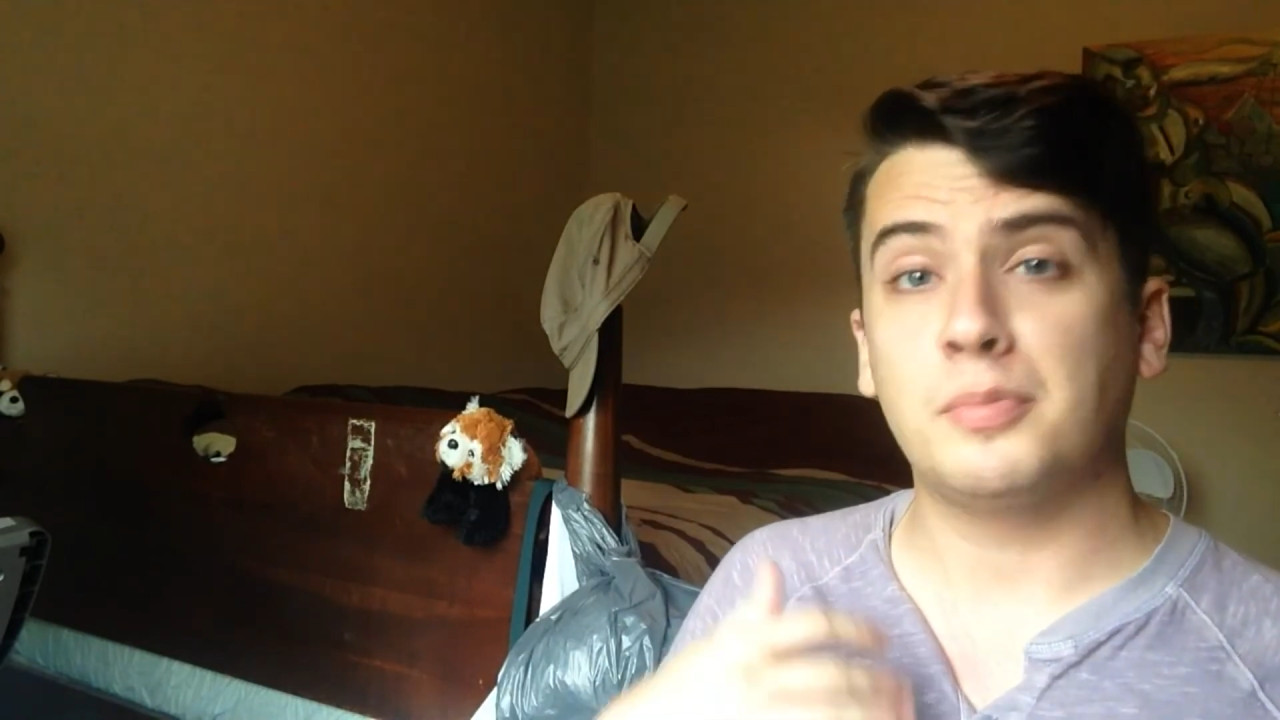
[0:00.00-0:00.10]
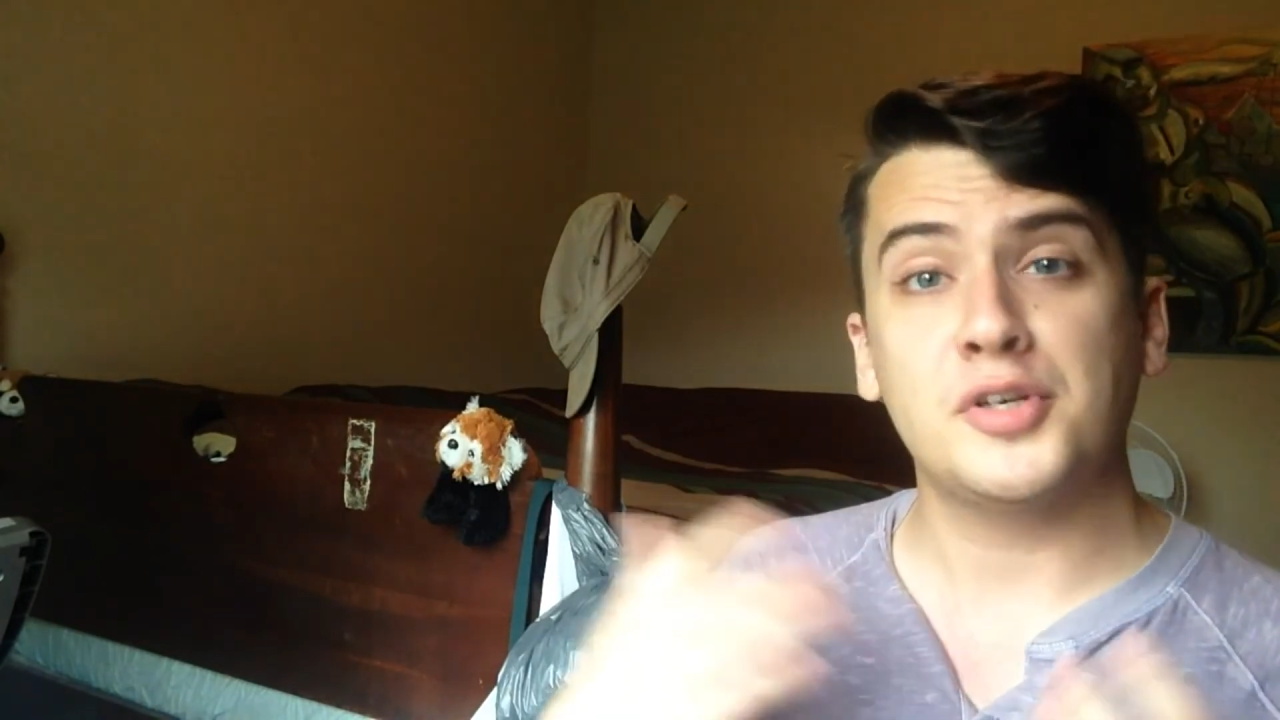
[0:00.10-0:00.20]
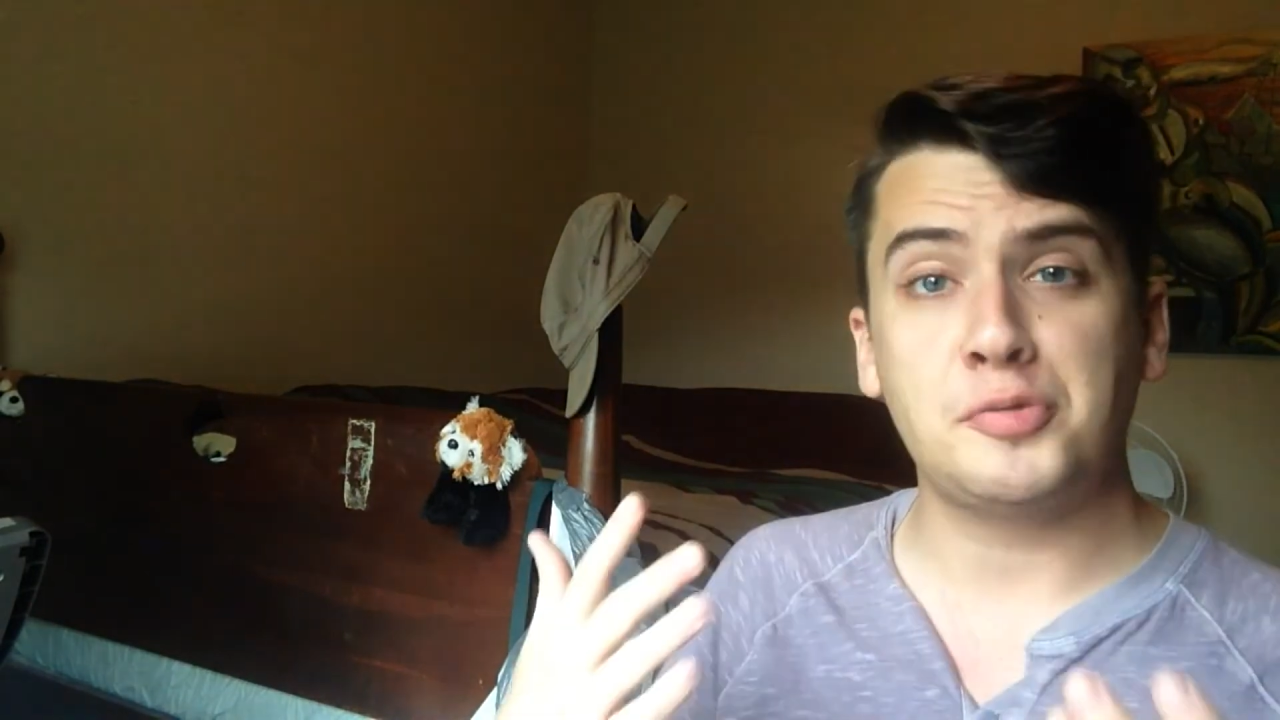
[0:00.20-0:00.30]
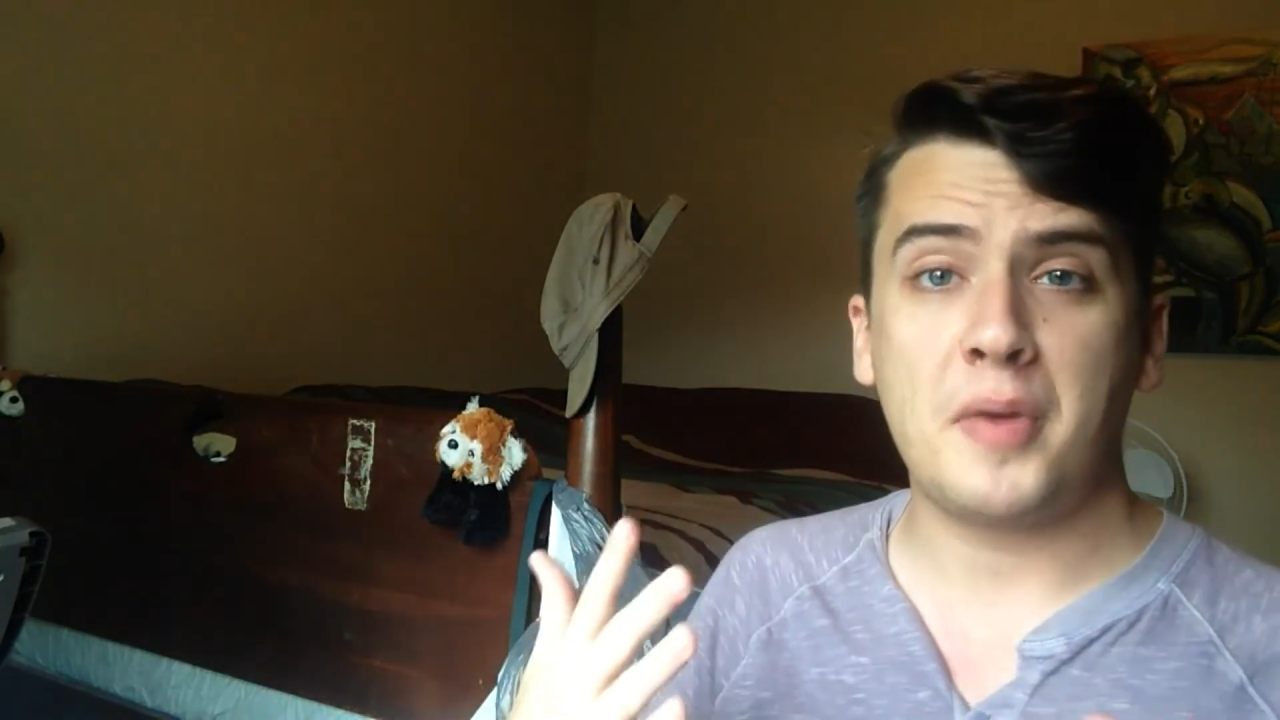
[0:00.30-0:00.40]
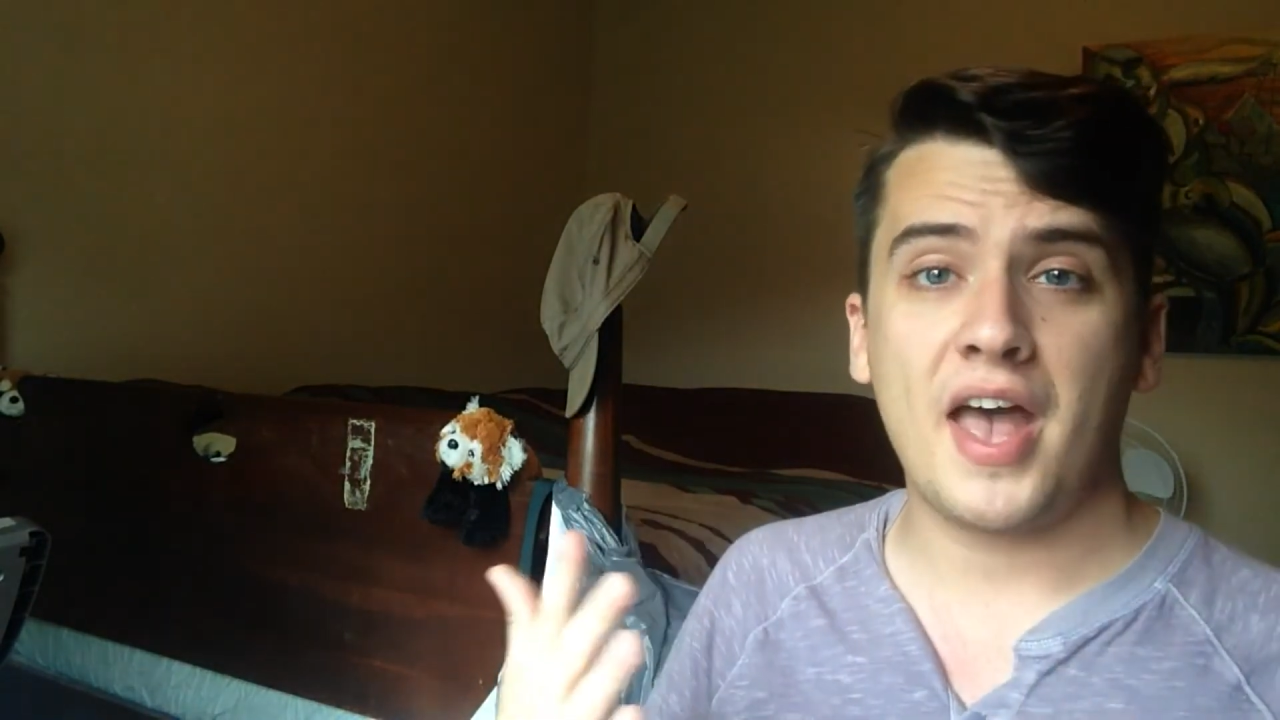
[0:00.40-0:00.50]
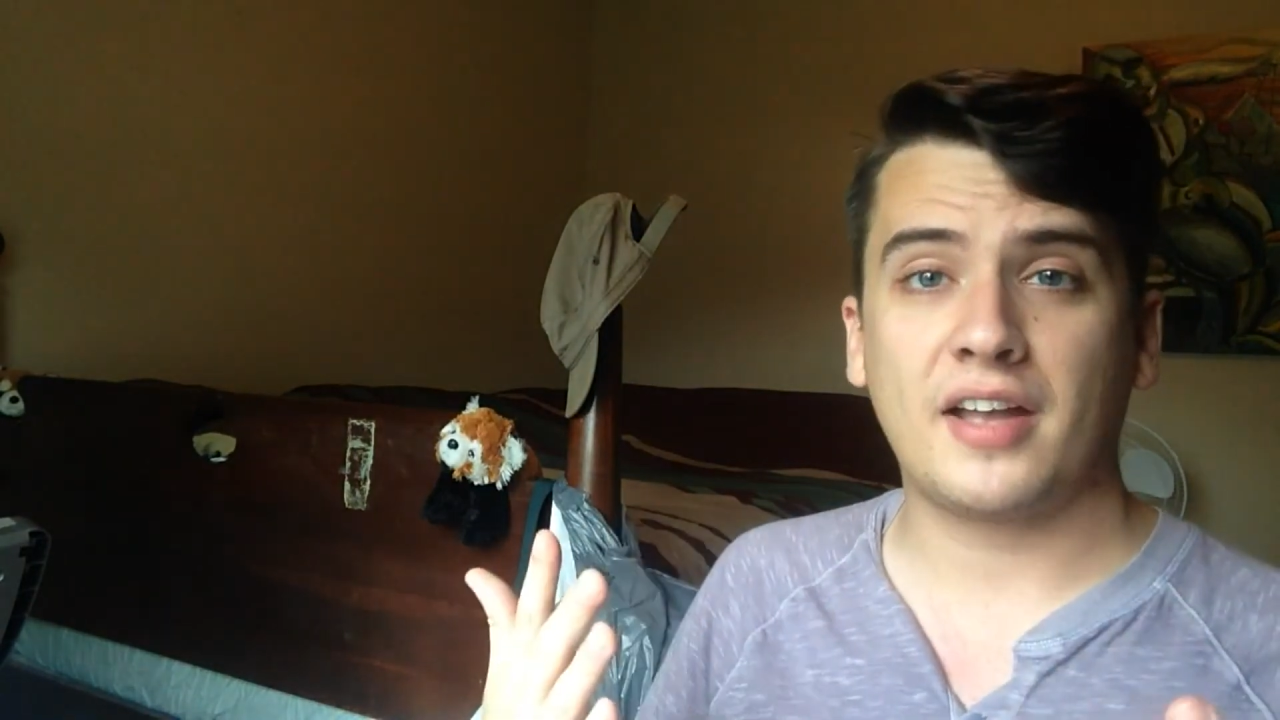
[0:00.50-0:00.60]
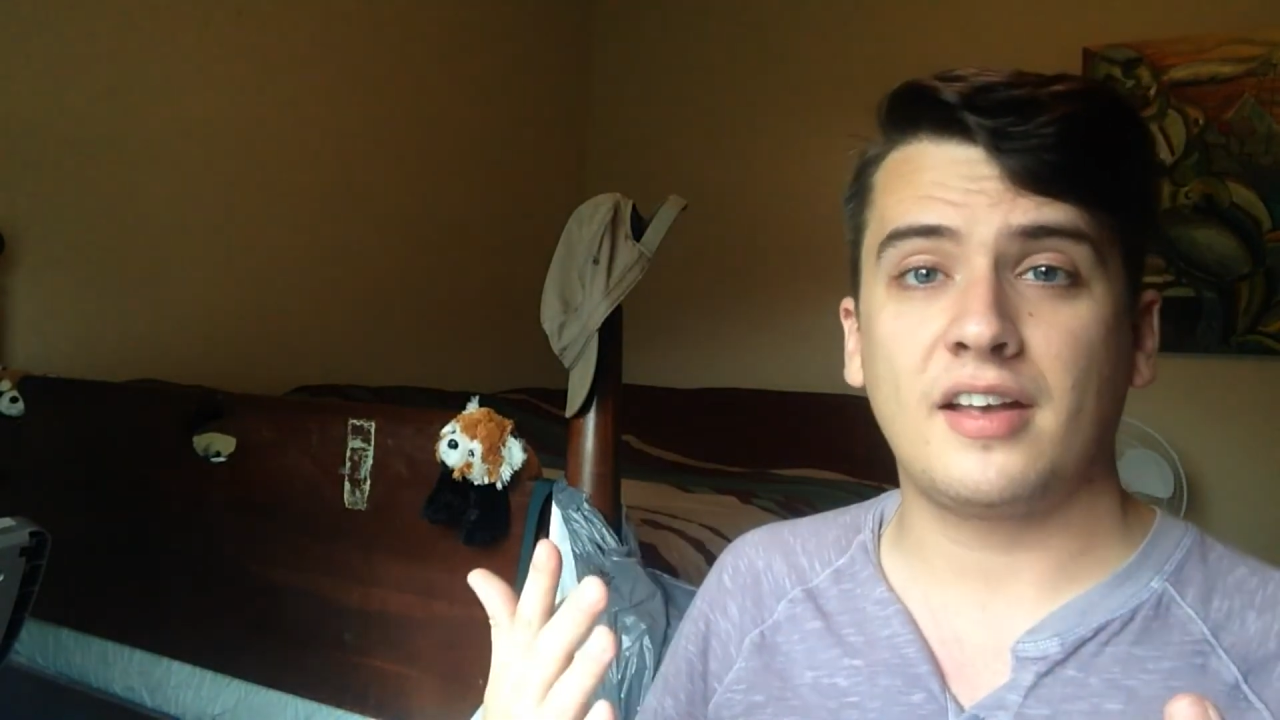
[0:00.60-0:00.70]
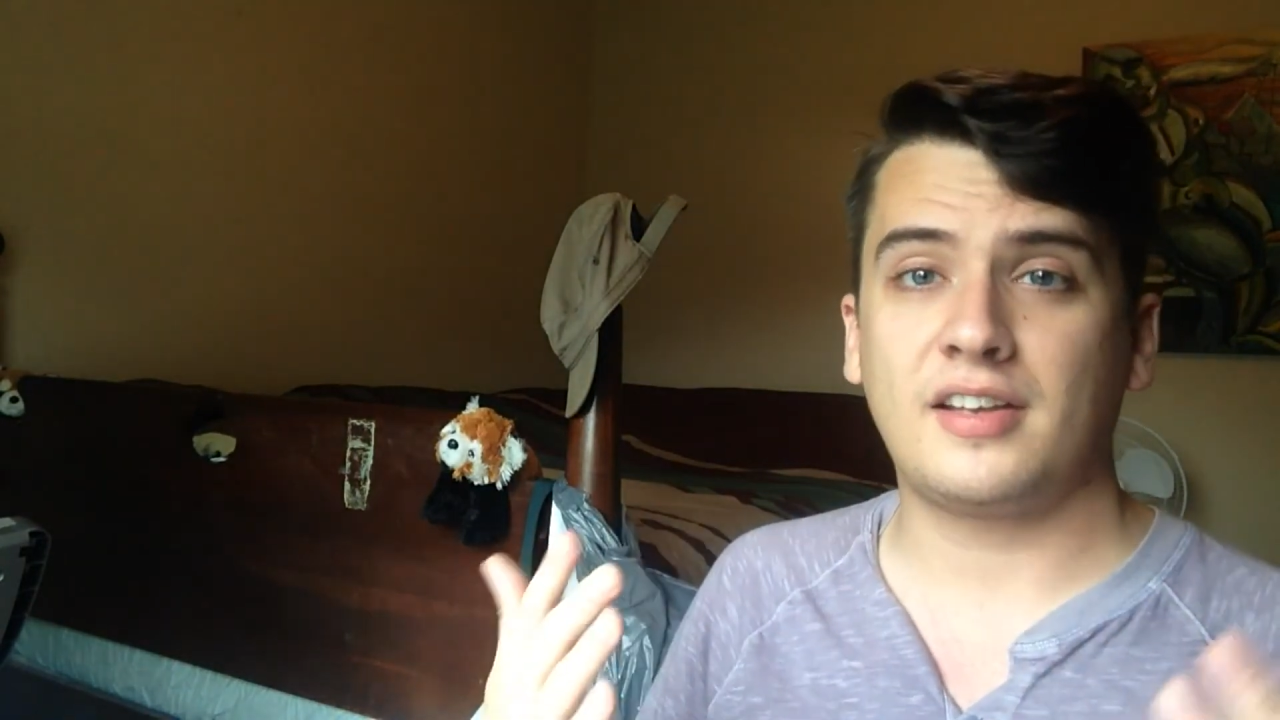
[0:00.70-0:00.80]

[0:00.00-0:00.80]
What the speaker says: push back